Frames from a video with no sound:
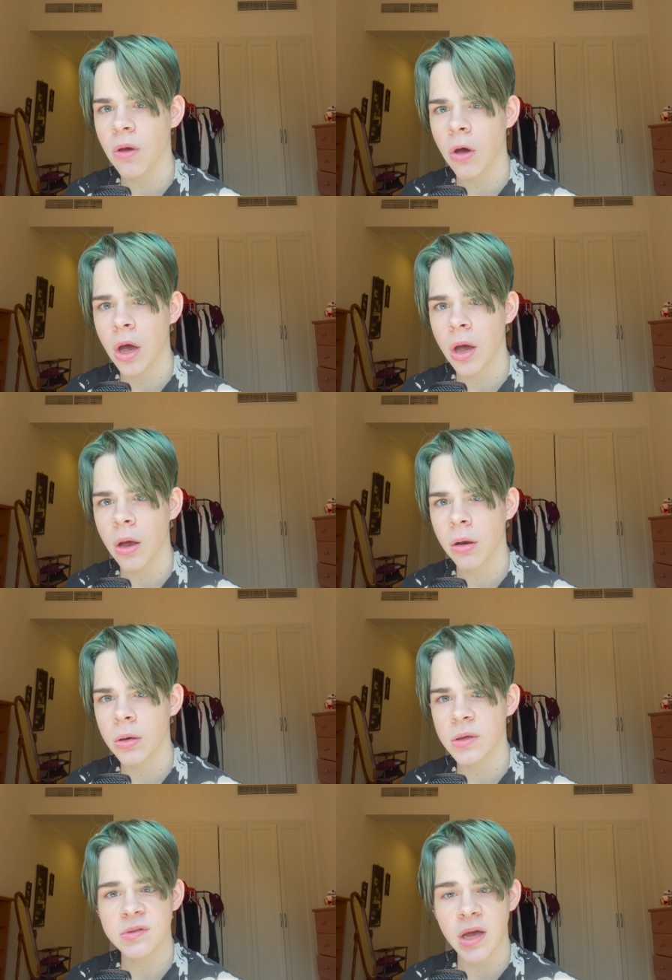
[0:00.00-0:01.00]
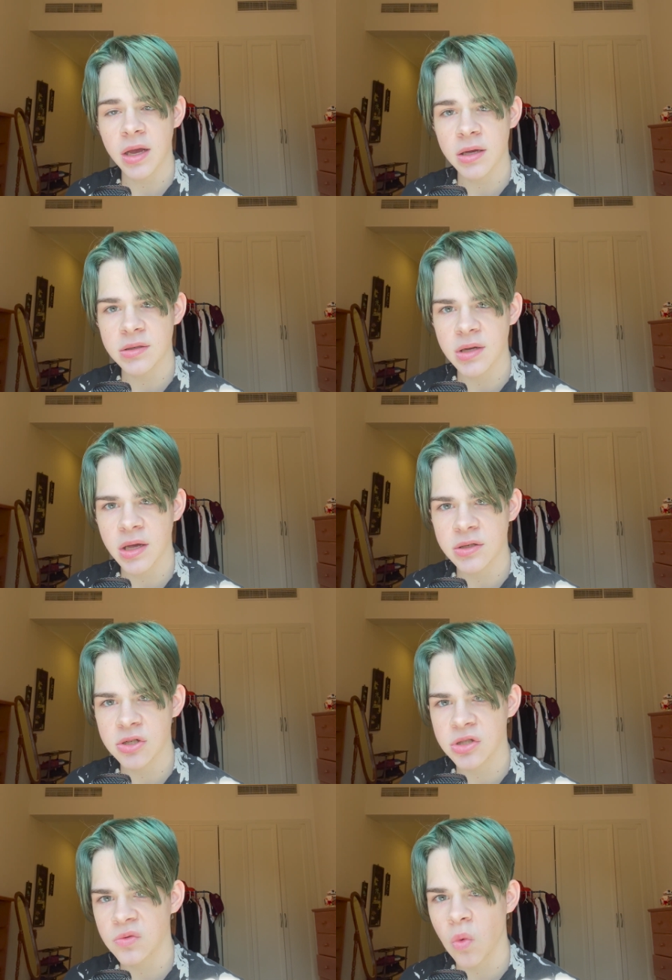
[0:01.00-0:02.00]
uh, does not contain to
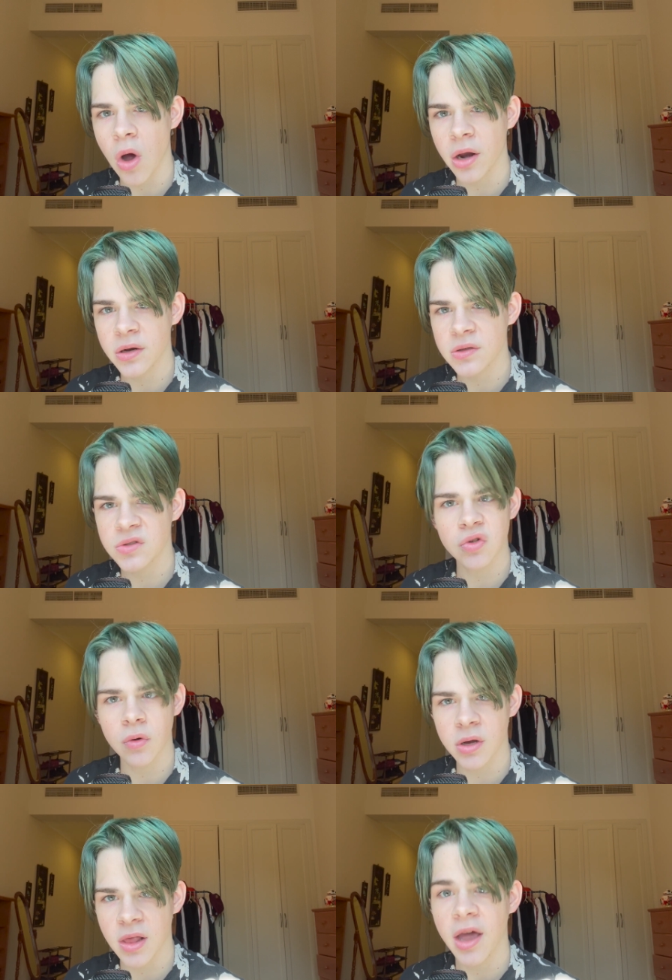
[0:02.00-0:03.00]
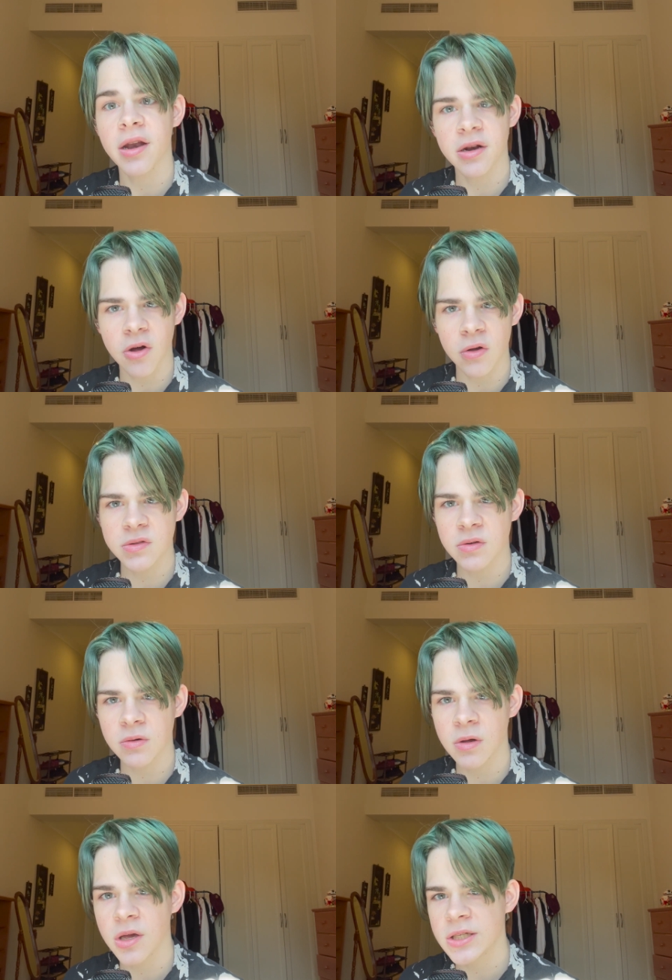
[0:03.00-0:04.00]
just Wanda's storyline, it also
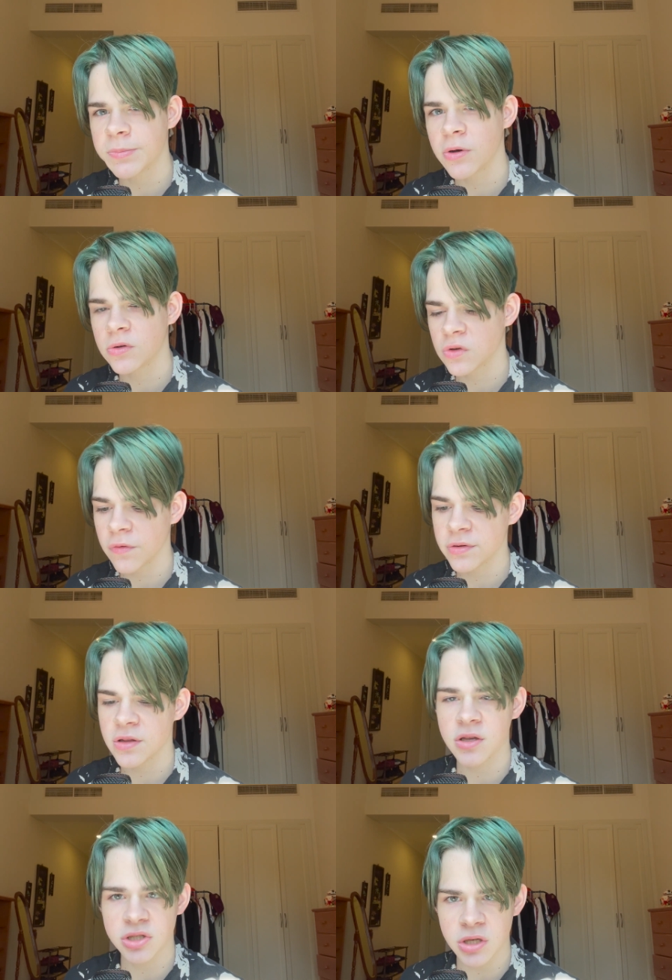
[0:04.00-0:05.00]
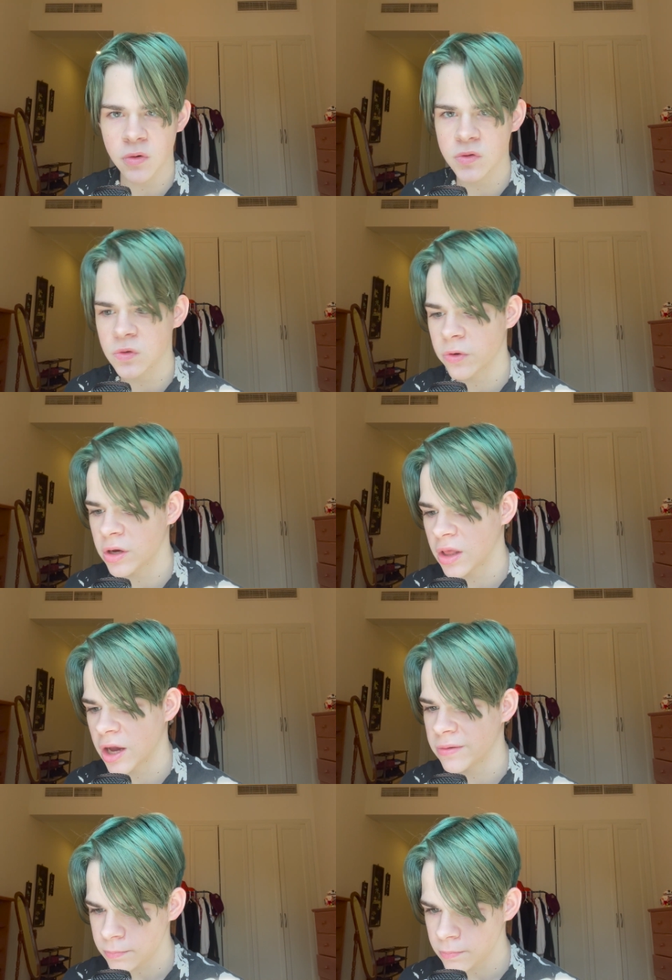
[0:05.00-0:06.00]
spills over to the Shield
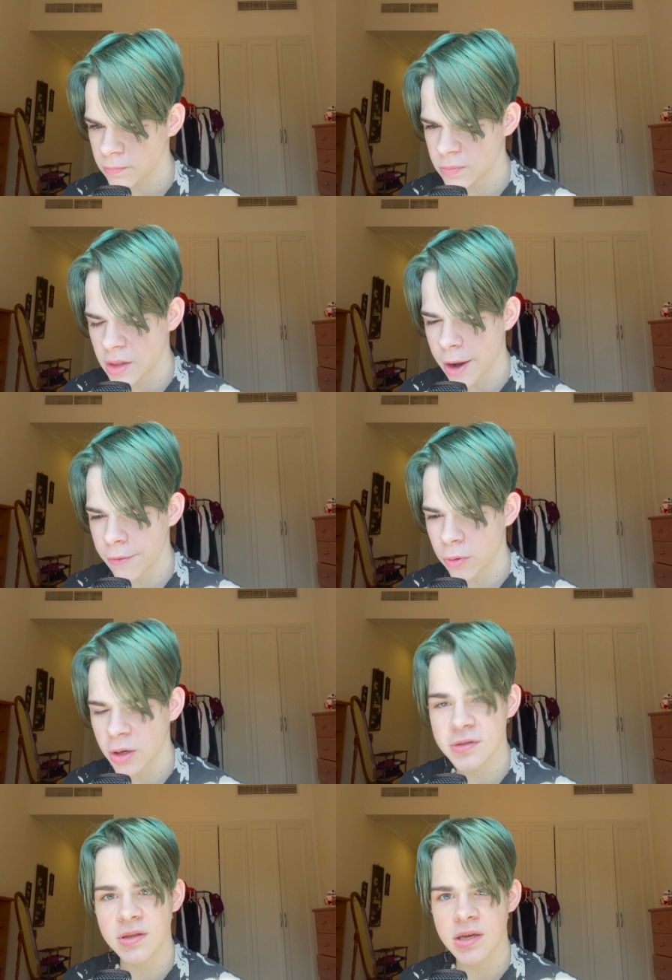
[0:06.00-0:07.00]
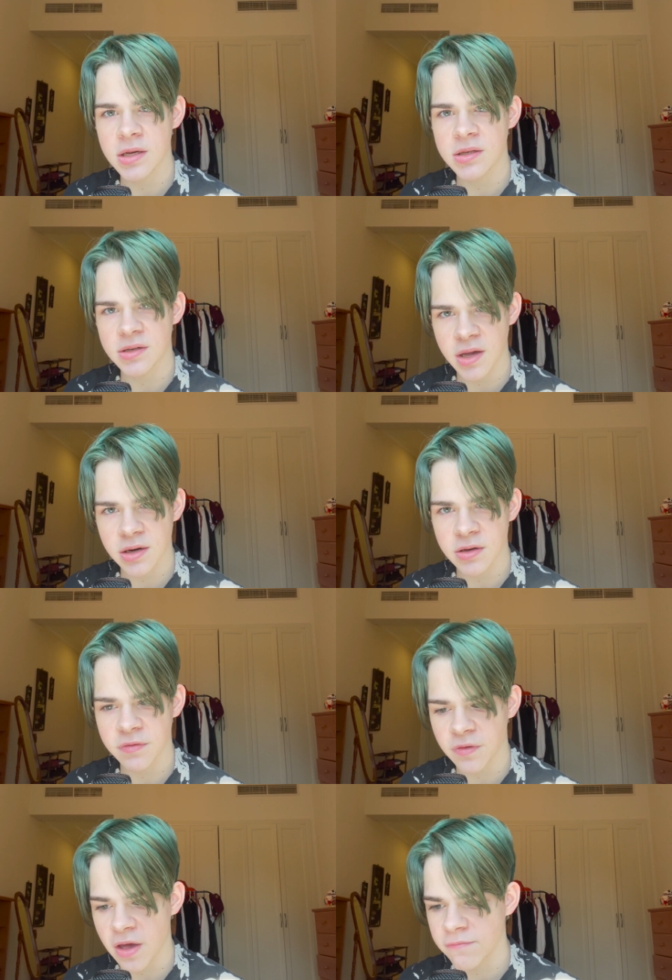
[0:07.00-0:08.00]
storyline there was the
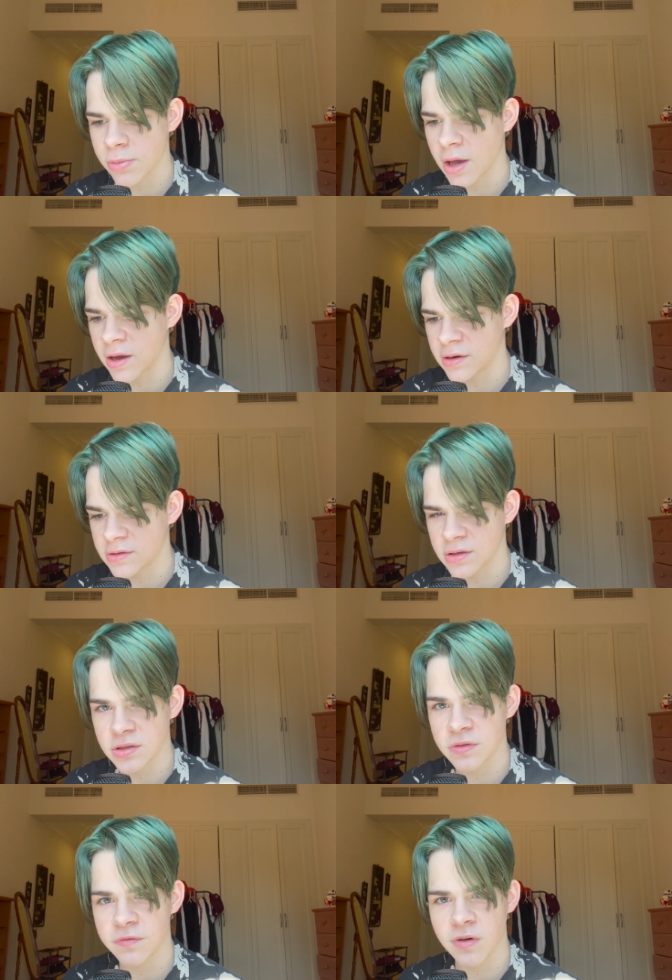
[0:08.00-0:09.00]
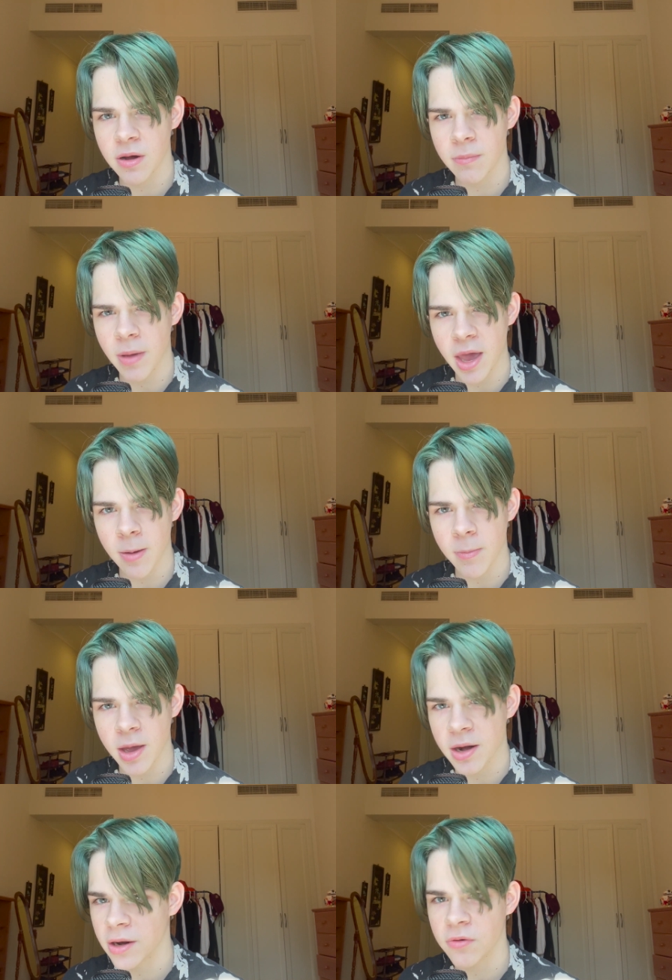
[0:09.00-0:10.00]
detective, FBI detective from Ant
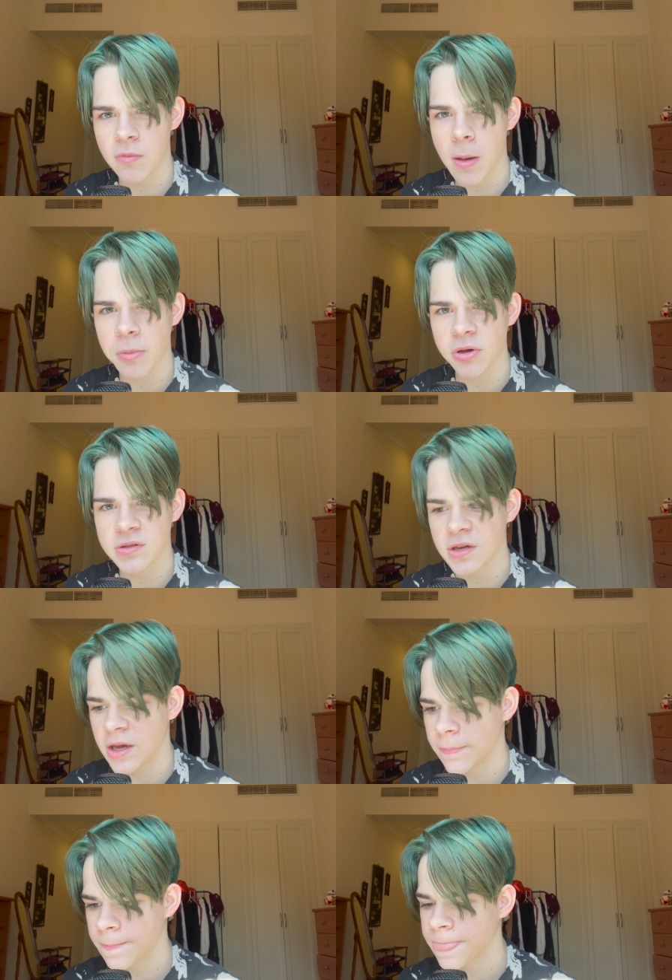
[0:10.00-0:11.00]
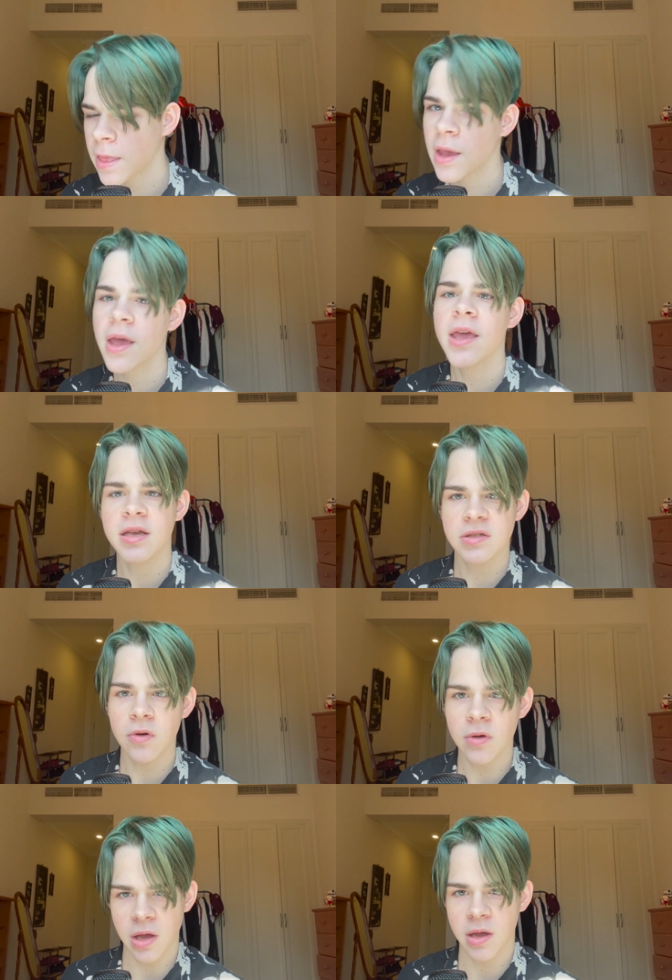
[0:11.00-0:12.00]
Man. I don't remember his name. He's
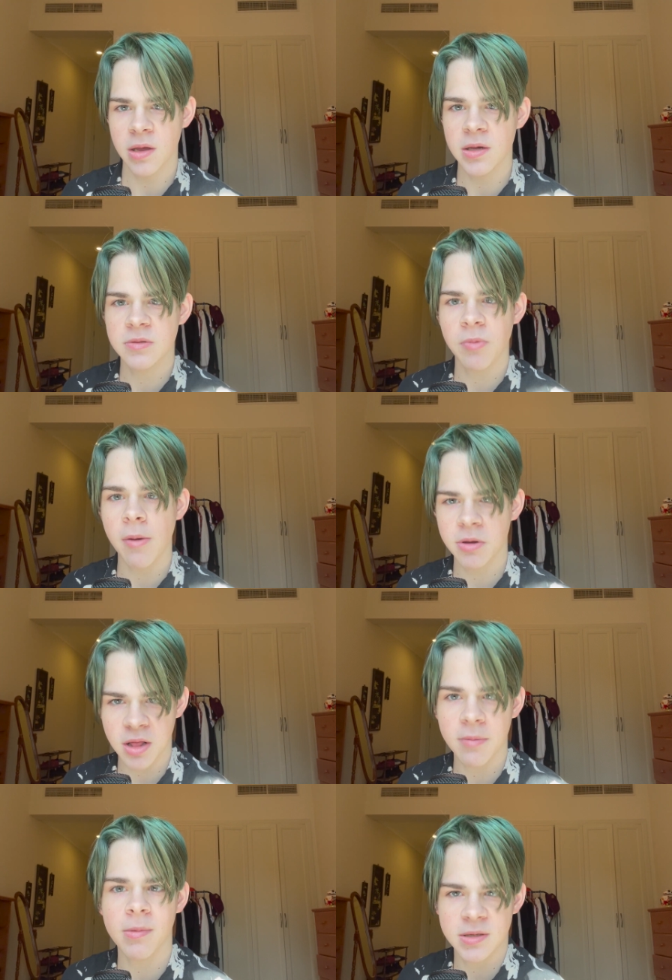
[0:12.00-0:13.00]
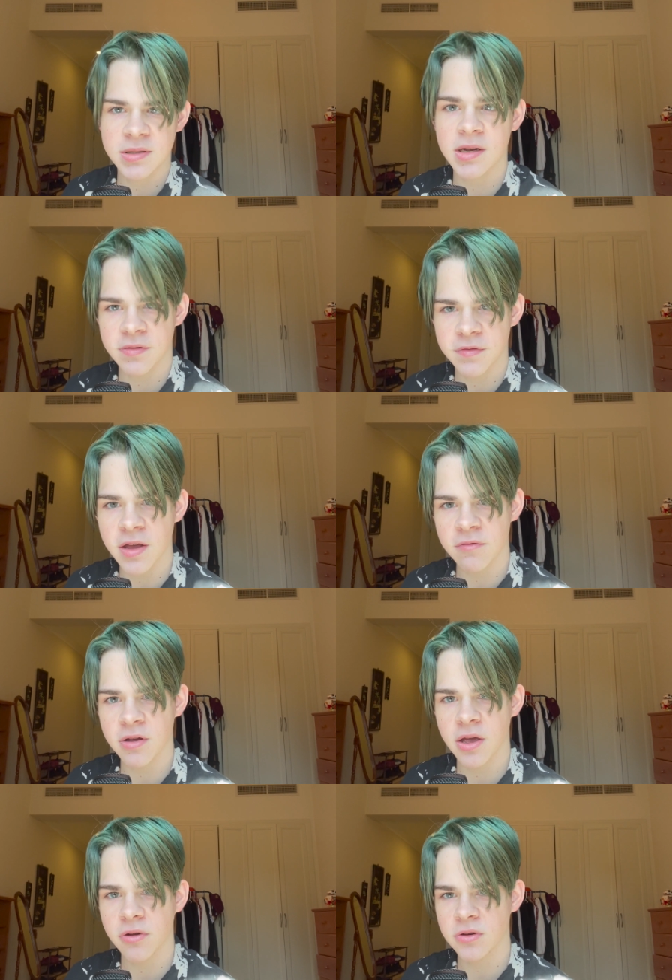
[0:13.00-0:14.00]
okay. He's probably like my second favorite
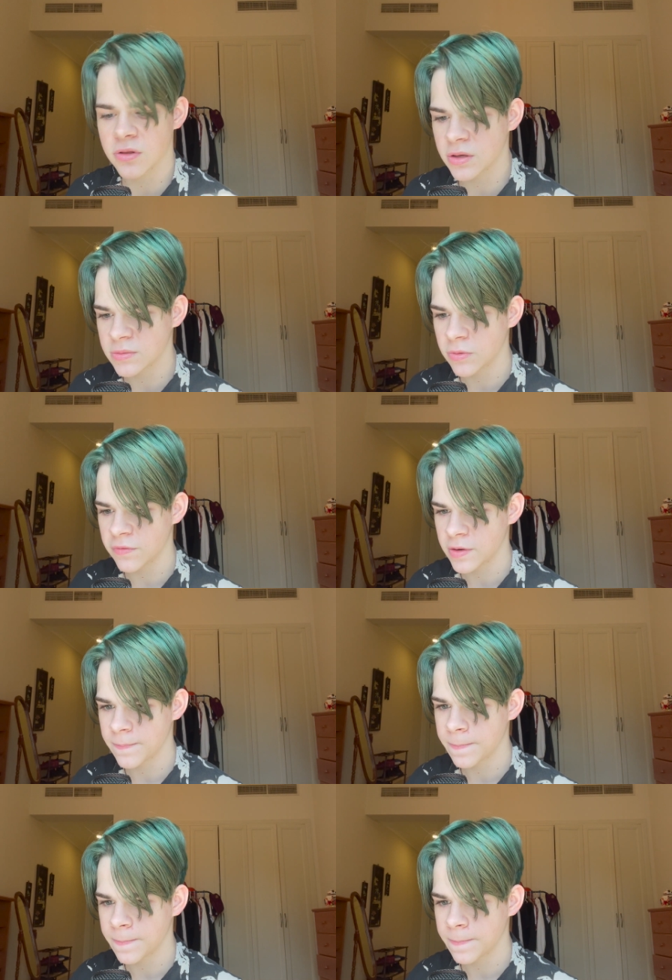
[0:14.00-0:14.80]
character in this movie.